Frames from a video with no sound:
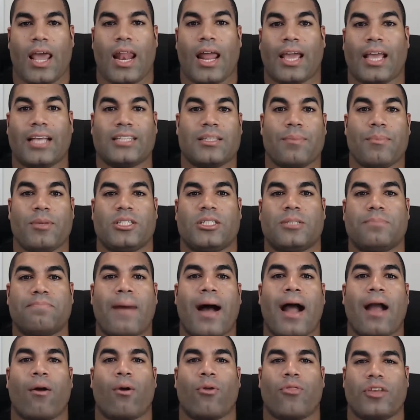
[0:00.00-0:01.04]
I guess let me
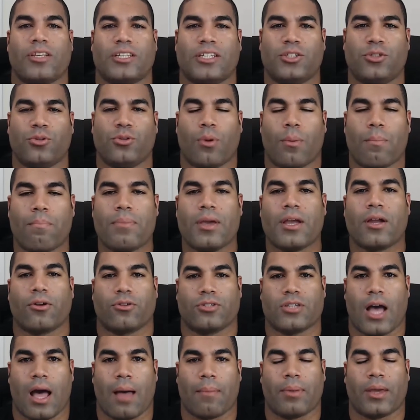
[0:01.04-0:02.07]
spiral this into a bigger
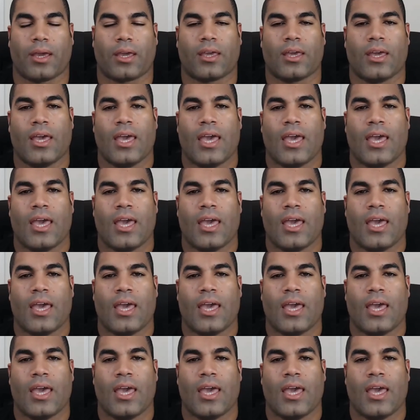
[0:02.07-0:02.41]
topic.